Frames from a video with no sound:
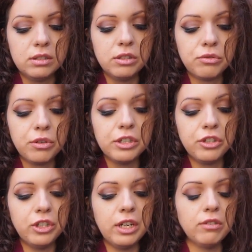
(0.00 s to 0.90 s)

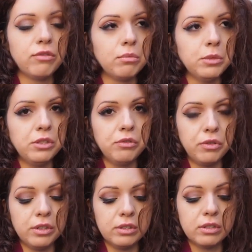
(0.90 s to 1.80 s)
differentiate from the
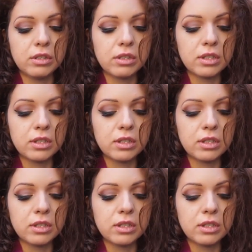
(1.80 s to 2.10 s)
different